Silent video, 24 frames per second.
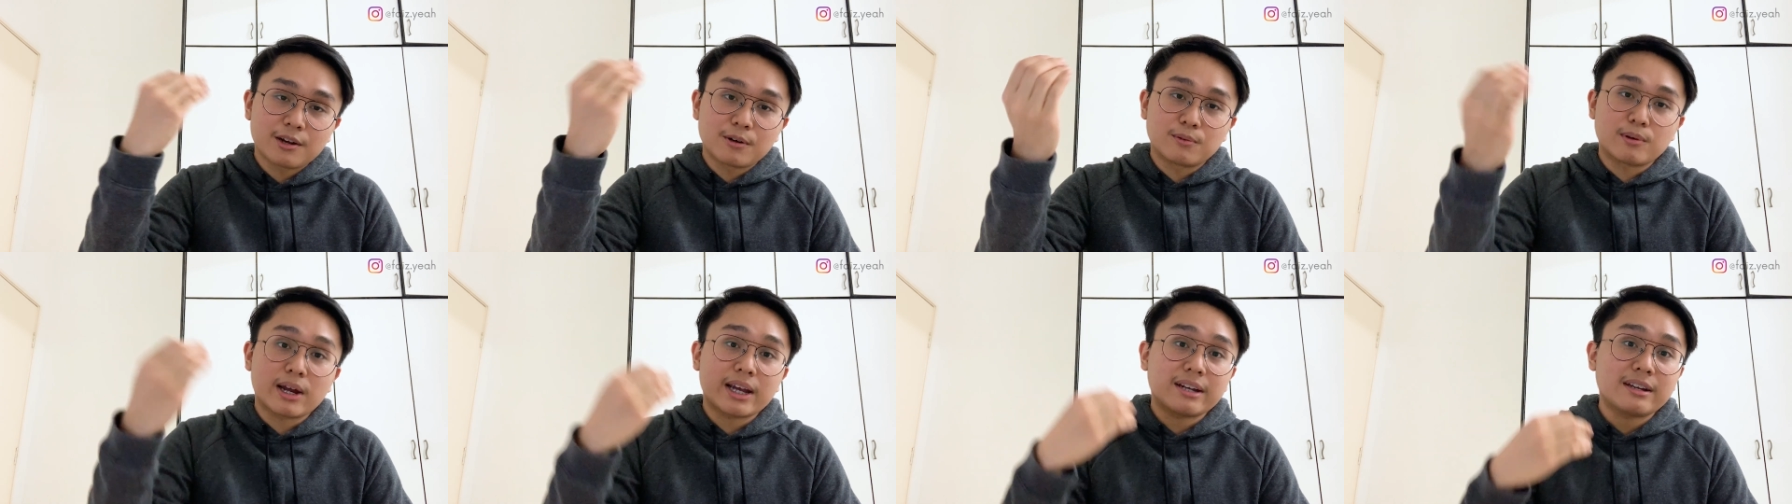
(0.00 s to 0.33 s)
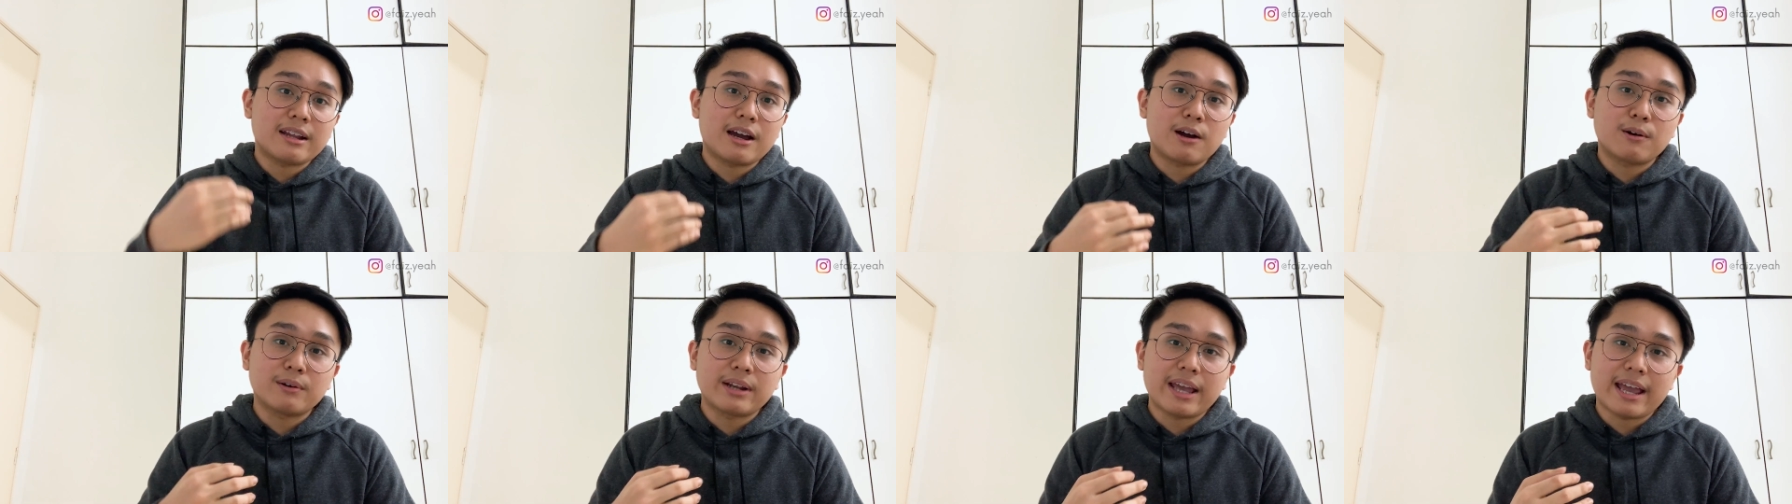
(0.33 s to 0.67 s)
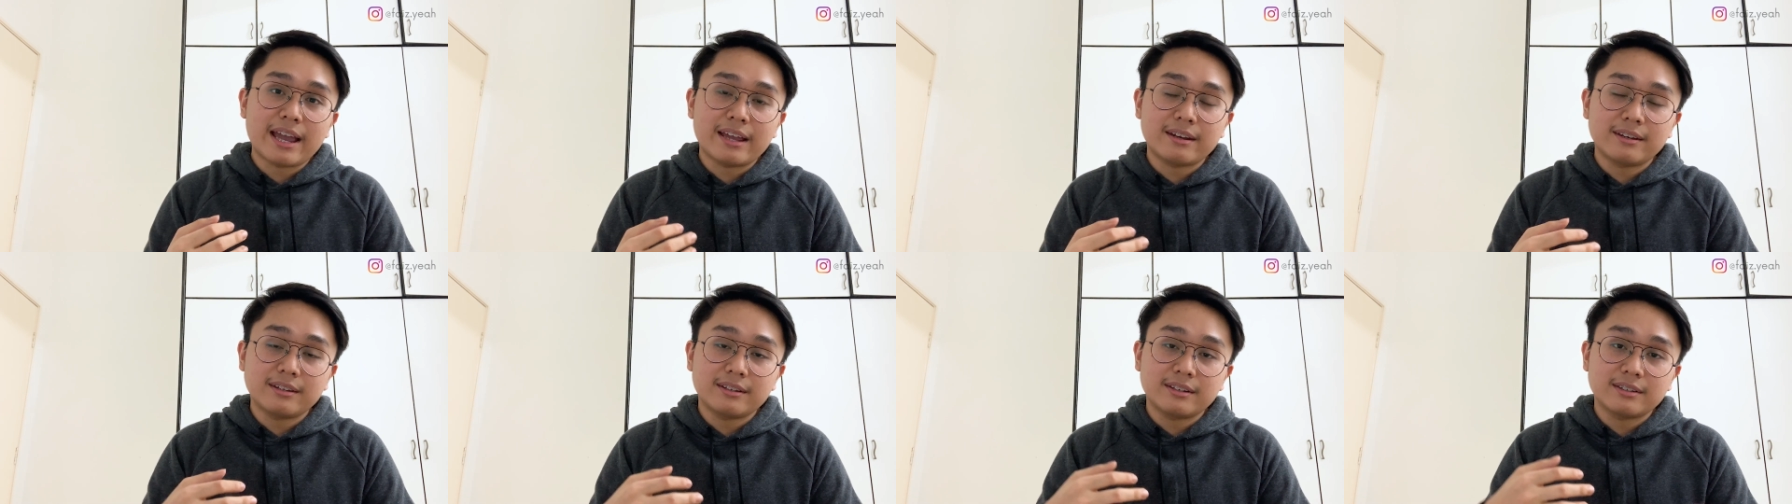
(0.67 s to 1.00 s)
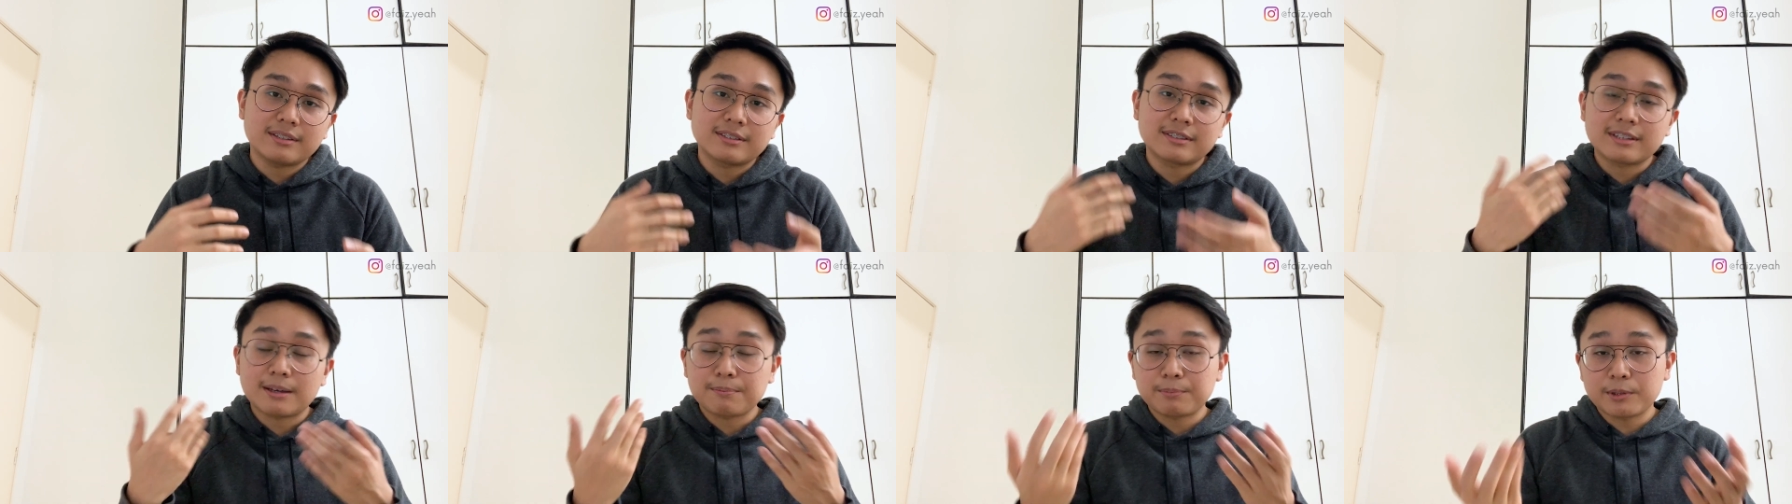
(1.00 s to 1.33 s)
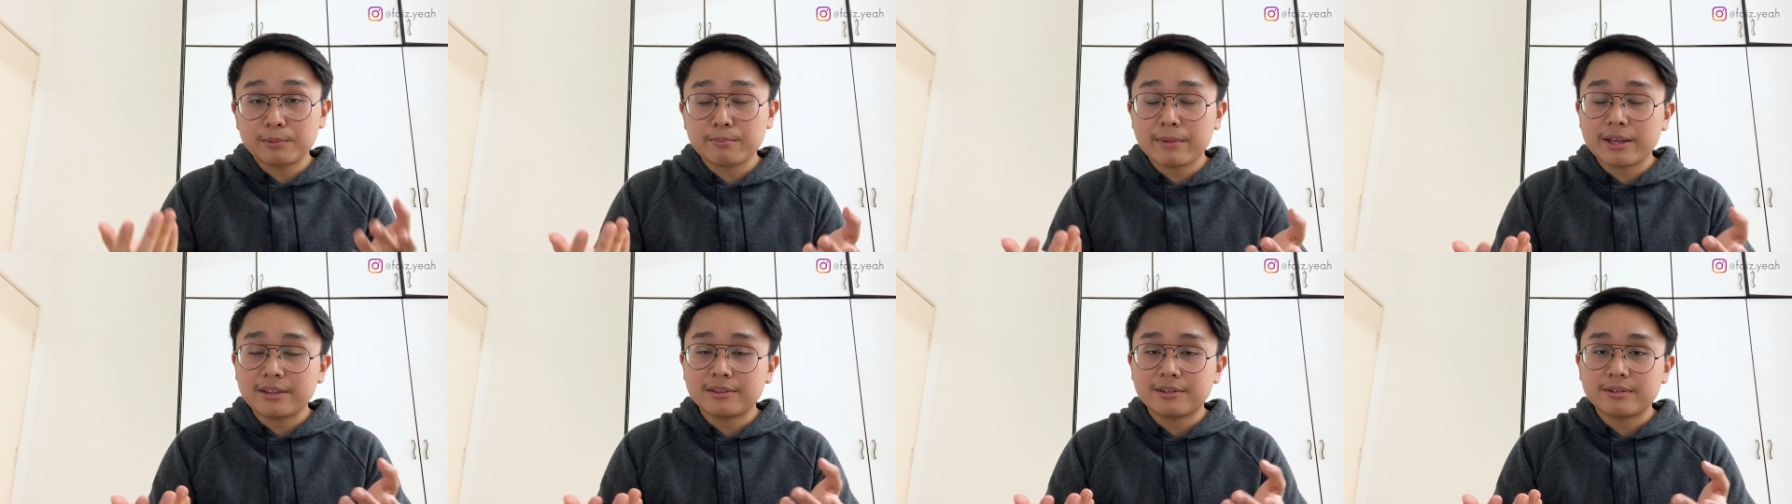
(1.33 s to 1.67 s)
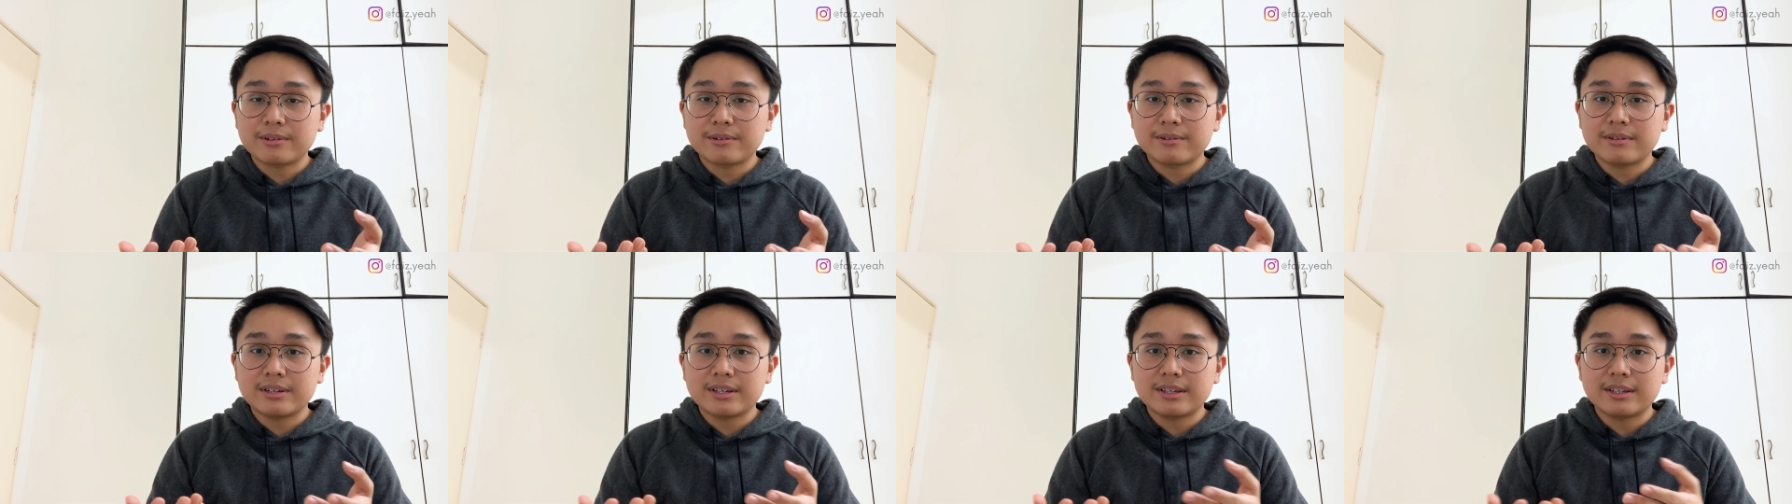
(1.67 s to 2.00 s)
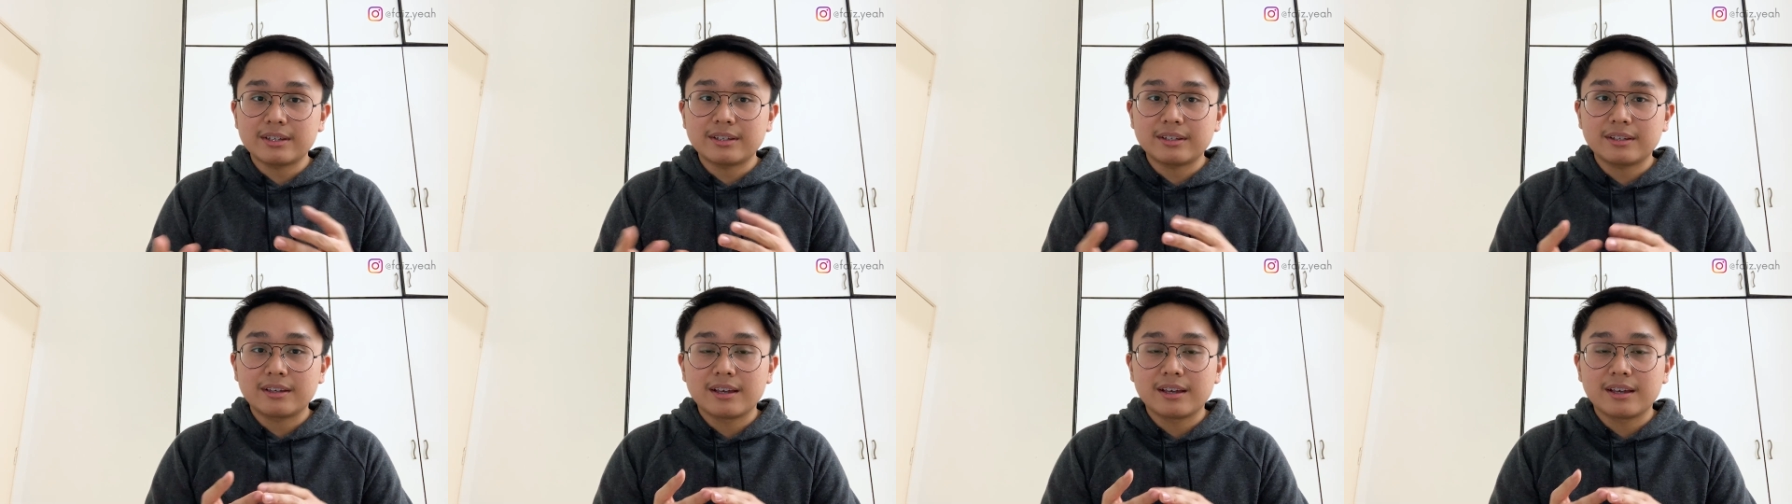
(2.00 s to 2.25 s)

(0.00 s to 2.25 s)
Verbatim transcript: write down any supplementary